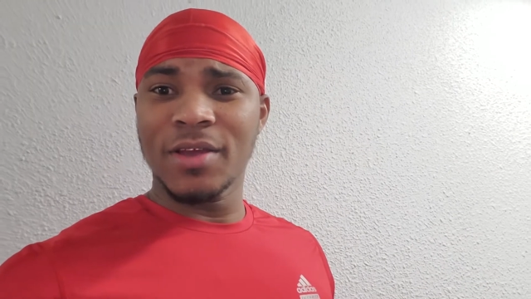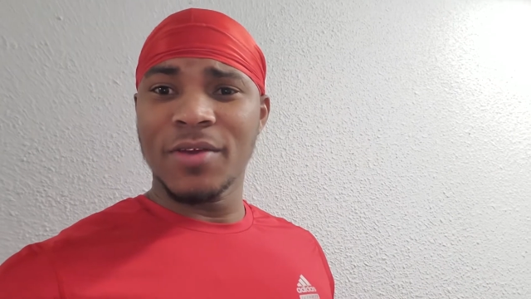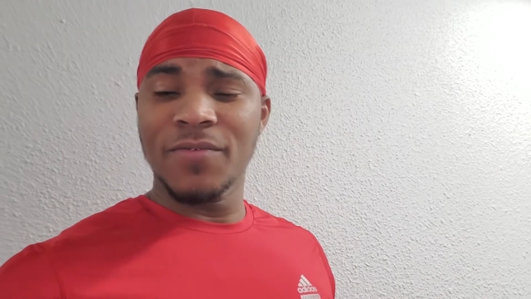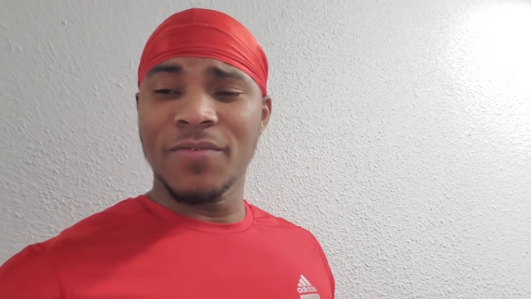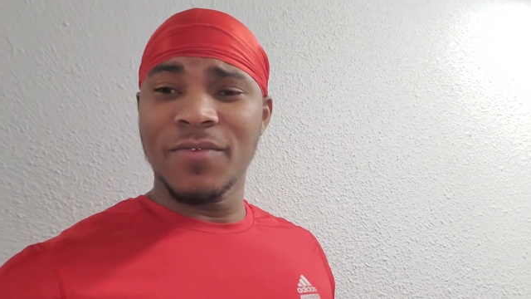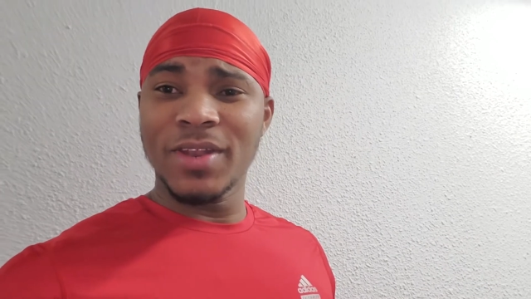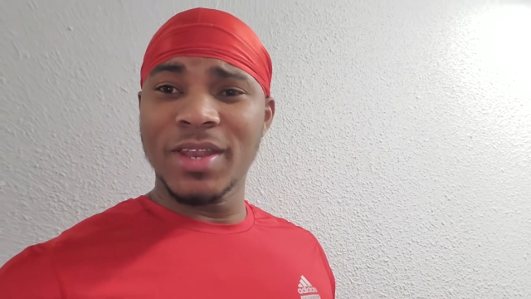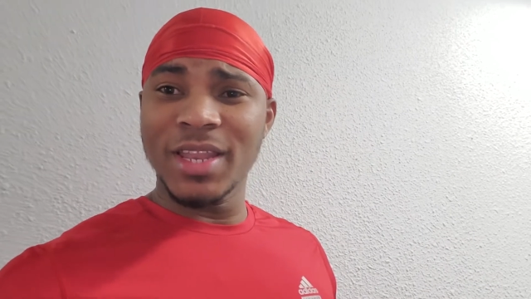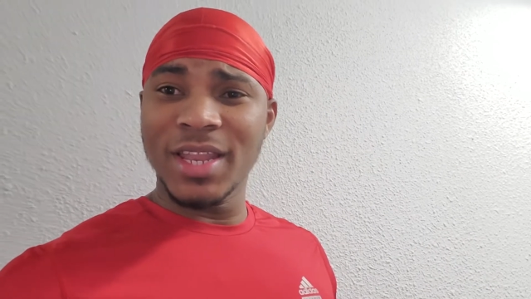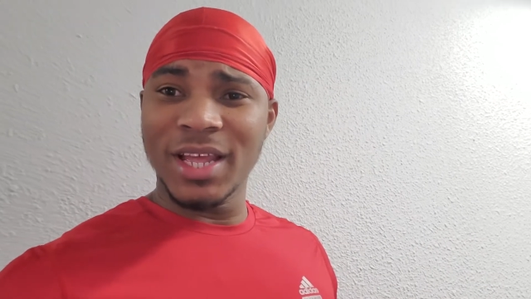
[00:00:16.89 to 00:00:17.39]

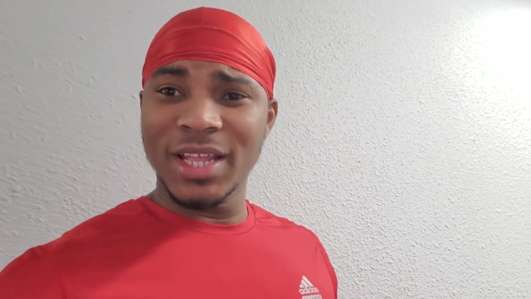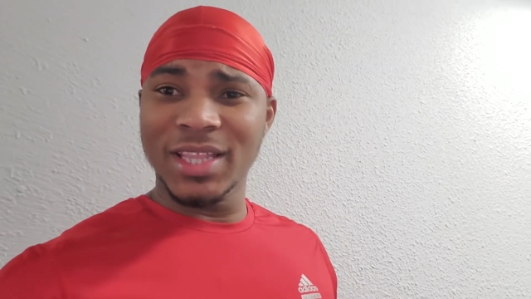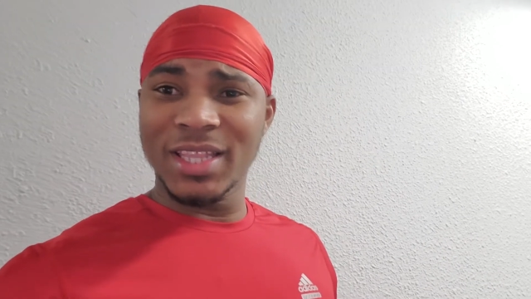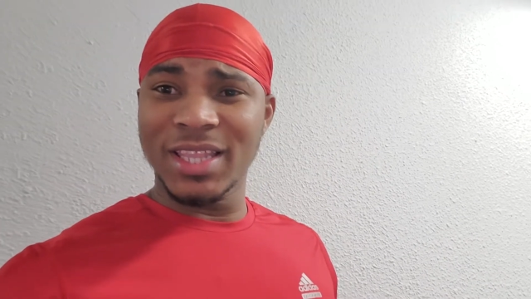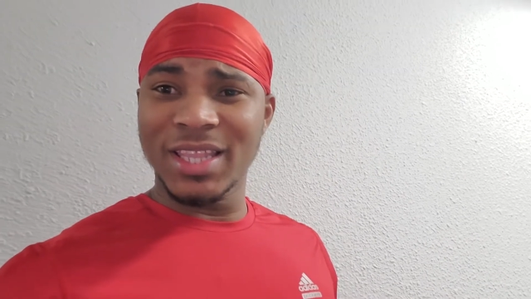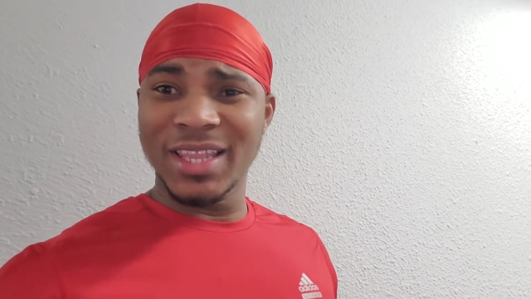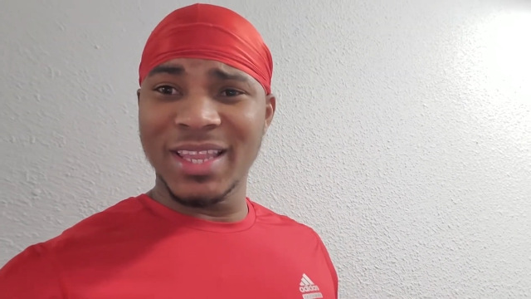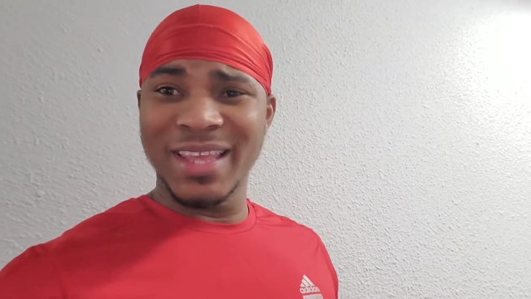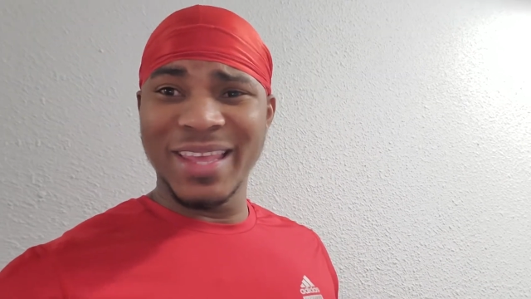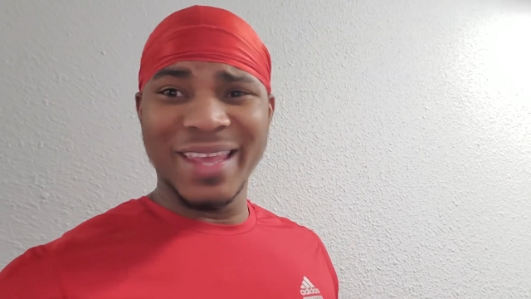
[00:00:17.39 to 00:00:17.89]
For not
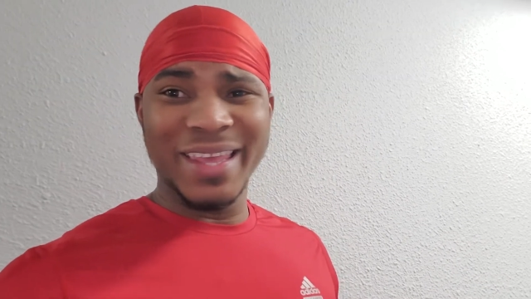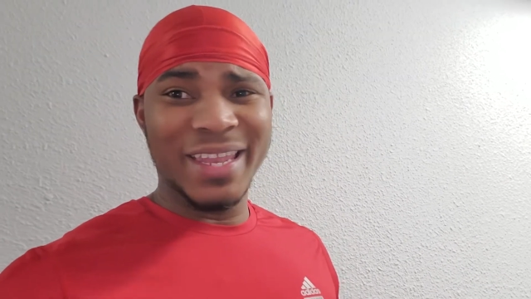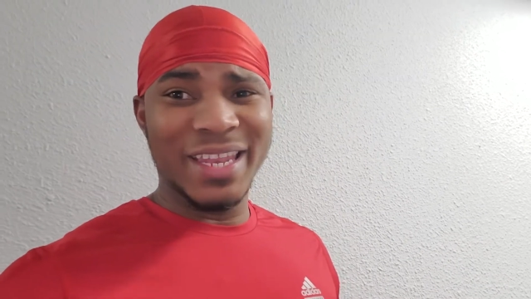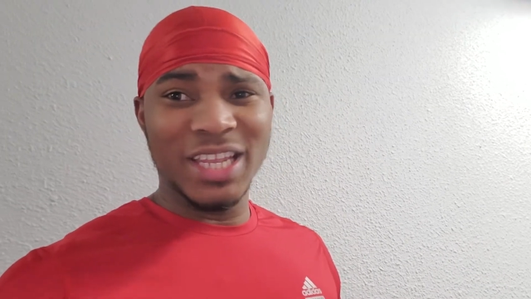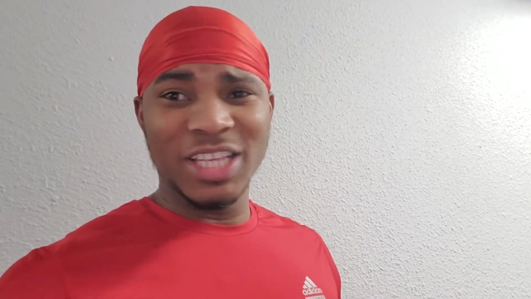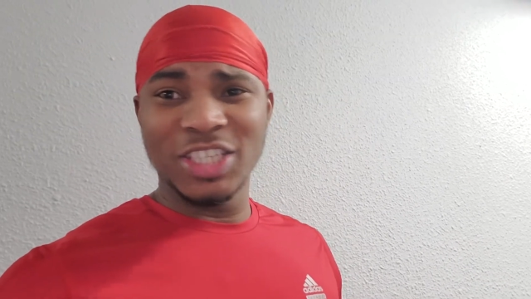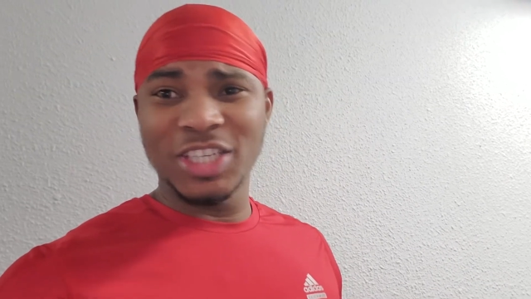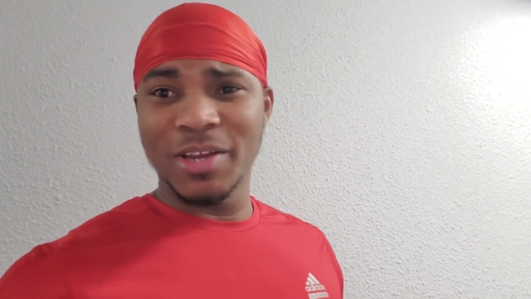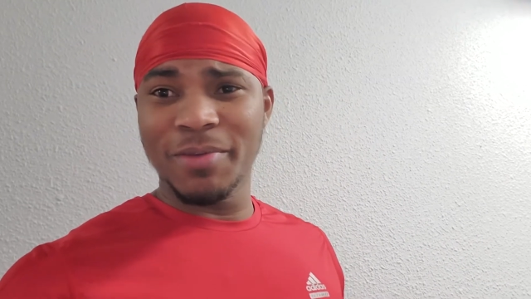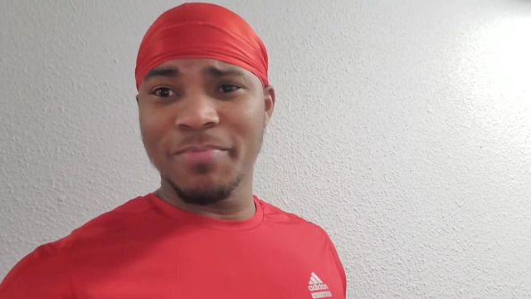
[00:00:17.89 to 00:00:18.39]
in
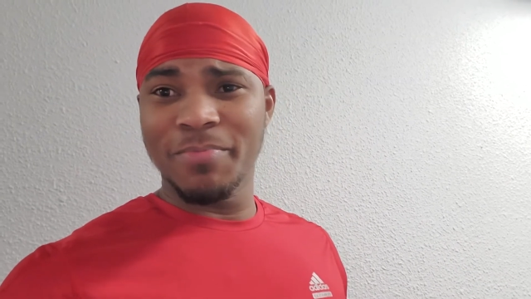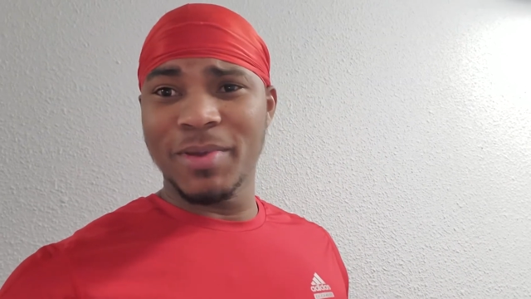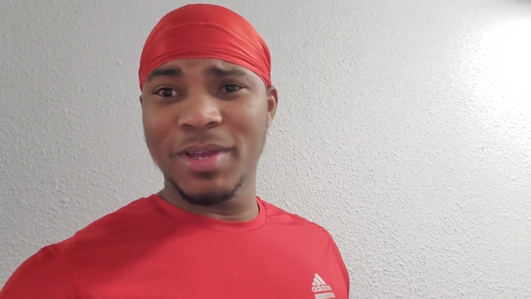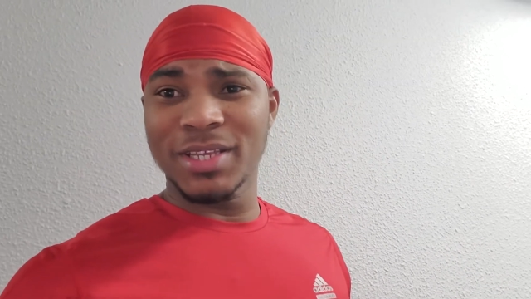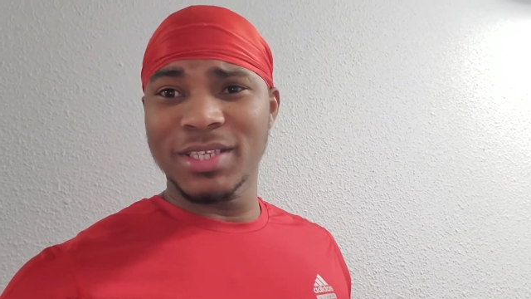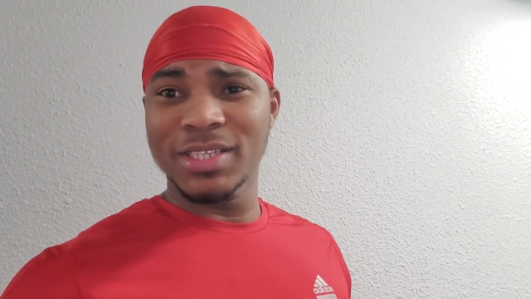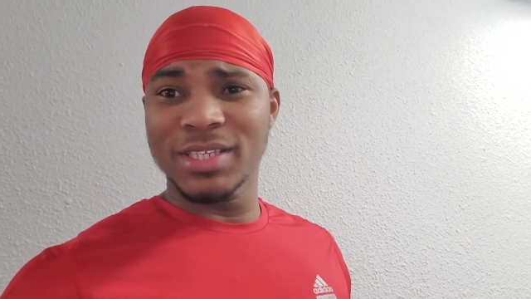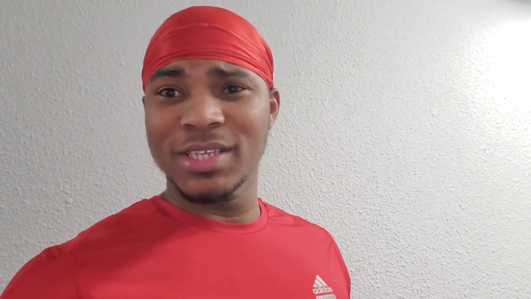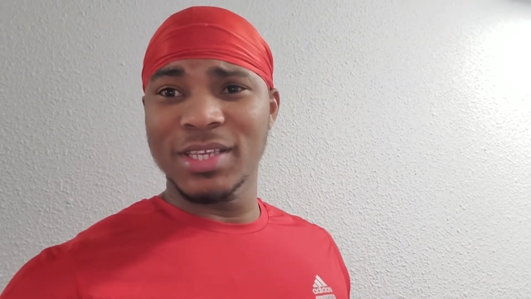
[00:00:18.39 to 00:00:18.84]
the Champions